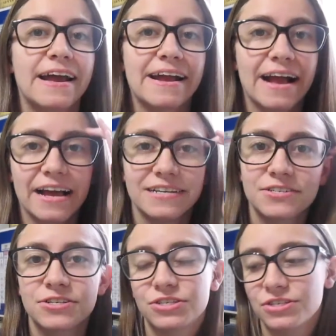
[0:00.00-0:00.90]

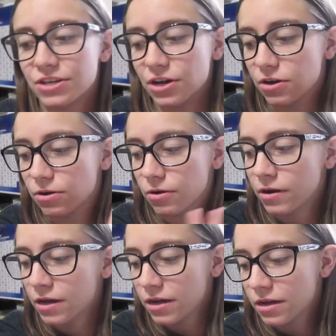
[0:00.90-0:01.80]
guys. So,
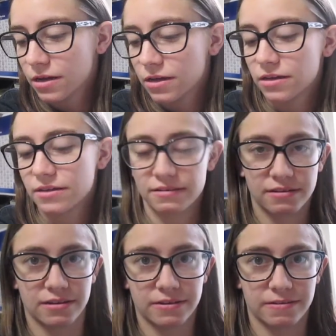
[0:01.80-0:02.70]

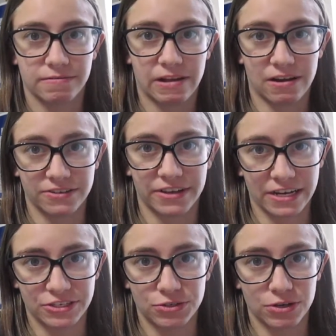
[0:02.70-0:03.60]

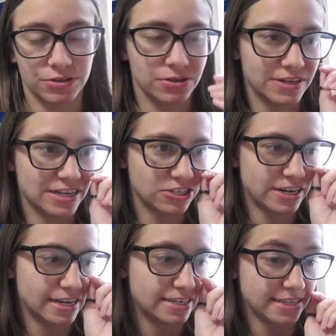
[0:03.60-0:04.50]
as you know,
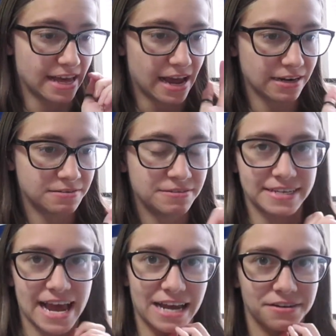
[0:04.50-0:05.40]
yesterday I did that
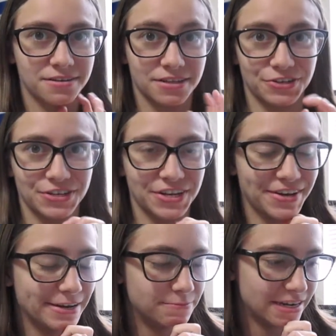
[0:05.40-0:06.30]
sad little
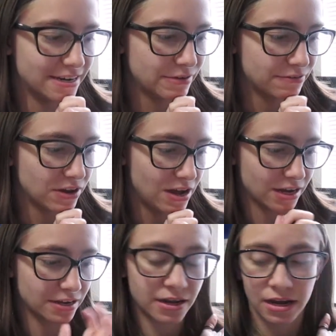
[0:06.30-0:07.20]
update of a
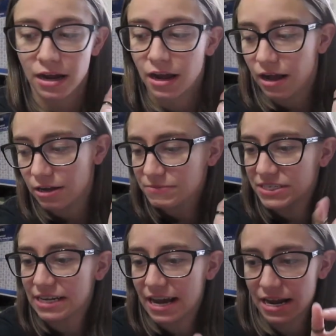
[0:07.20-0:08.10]
vlog.
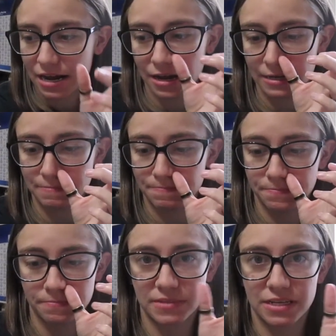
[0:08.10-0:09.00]
Today I'm,
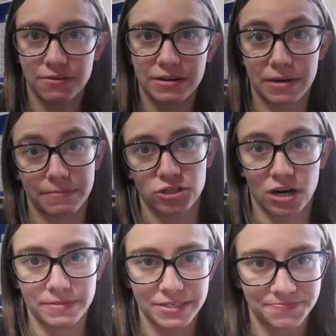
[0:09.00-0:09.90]
in my
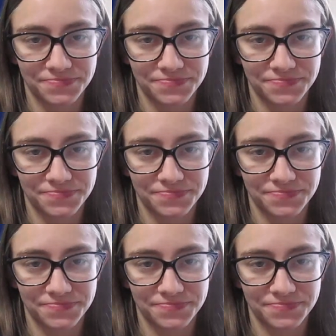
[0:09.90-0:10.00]
pajamas,